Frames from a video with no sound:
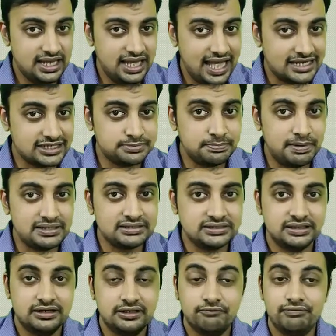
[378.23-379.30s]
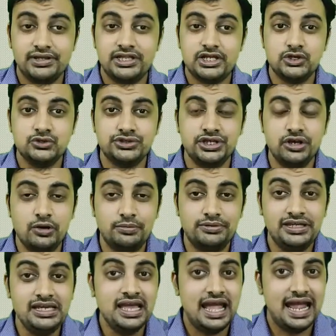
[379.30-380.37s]
expansion with using of
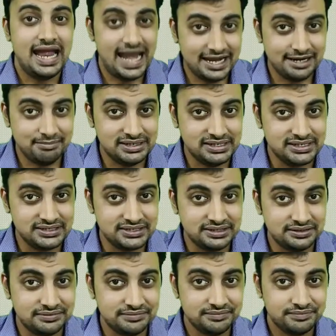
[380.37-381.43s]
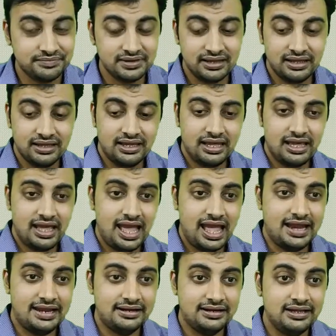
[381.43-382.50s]
the admixture.
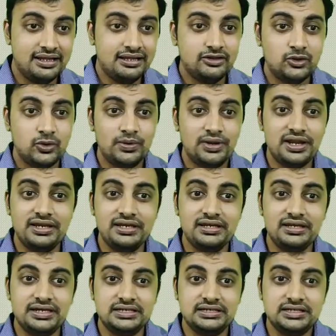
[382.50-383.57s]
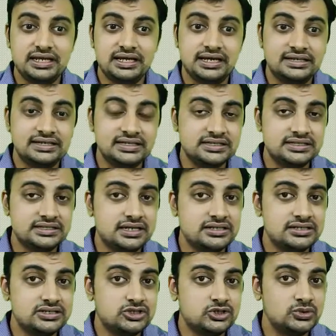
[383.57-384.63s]
And to increase the
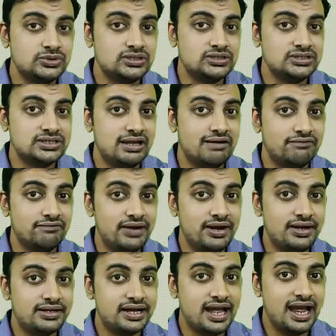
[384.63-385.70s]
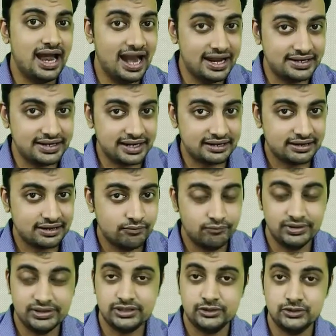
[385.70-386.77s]
resistance to the sulfate attack
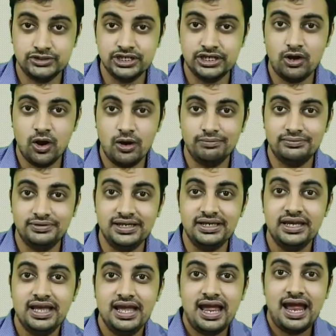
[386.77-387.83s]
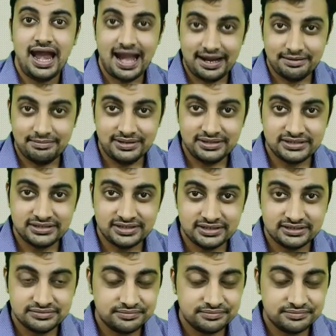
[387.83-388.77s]
with using of the admixture.